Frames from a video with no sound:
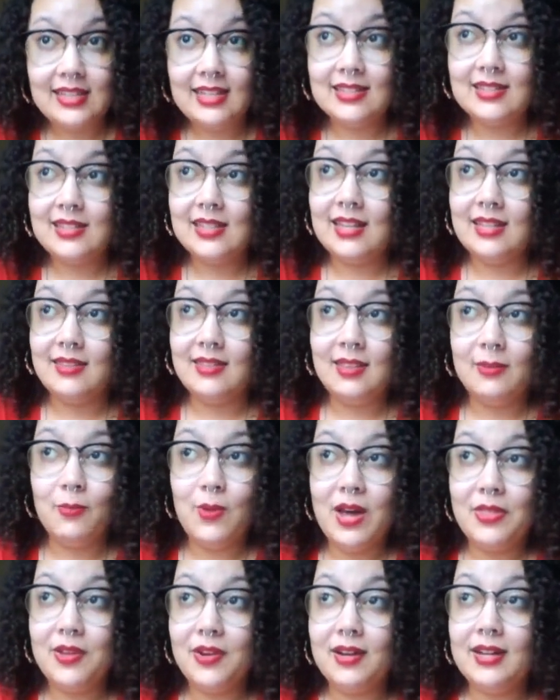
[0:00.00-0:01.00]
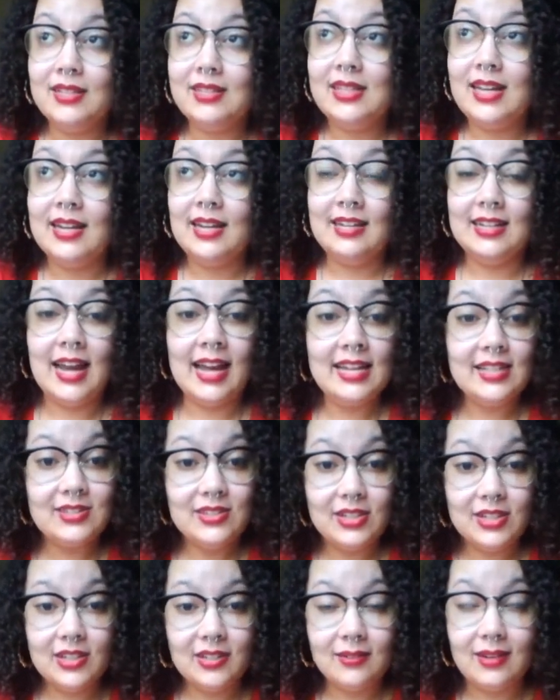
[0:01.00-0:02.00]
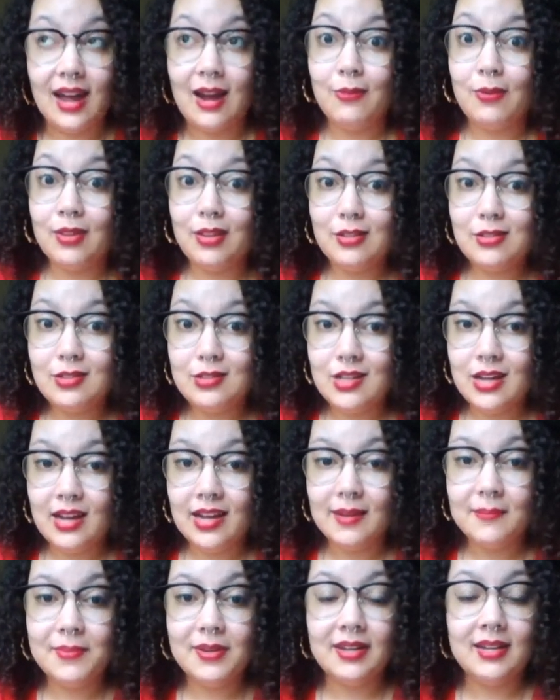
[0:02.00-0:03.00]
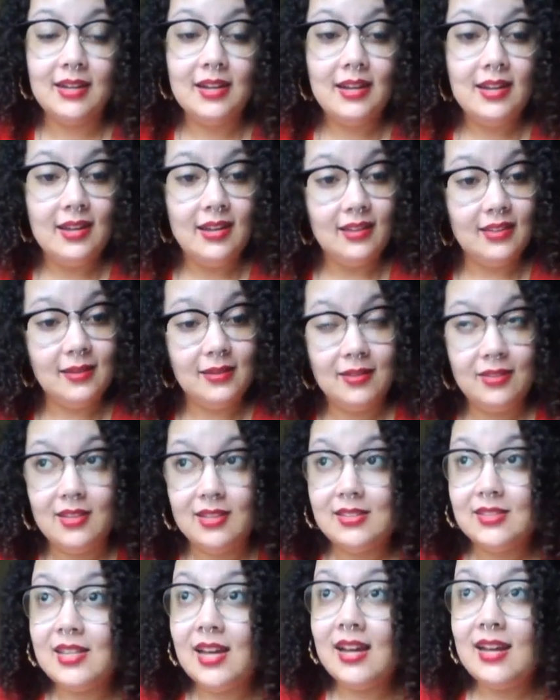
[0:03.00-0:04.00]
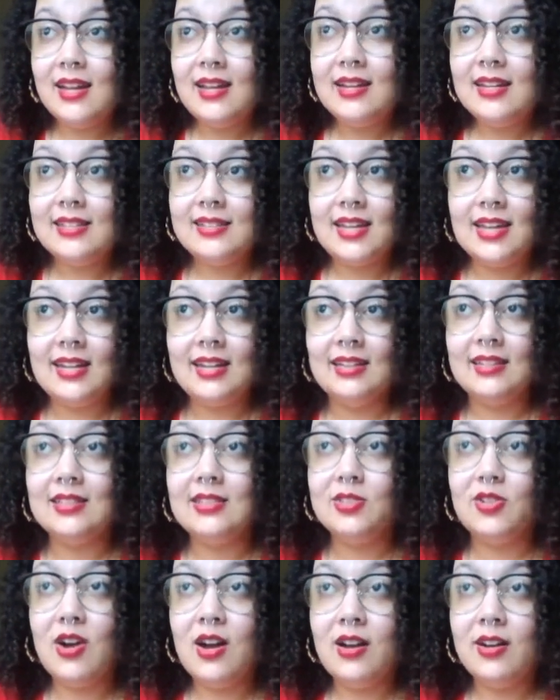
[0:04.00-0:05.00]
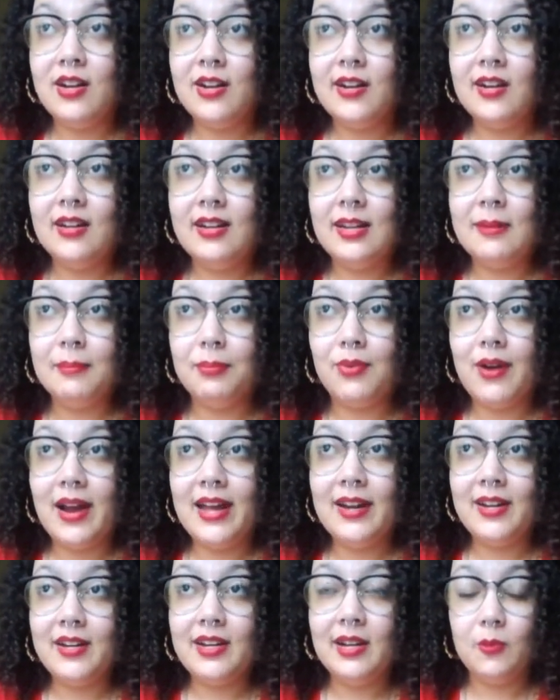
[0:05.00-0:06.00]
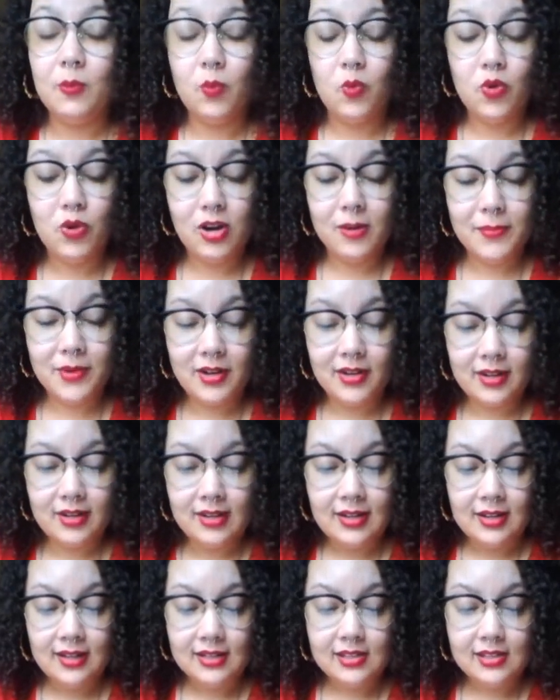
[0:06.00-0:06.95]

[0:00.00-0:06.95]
It's it, the weather is getting nicer, not really today, but the, the sun is getting stronger and brighter and warmer.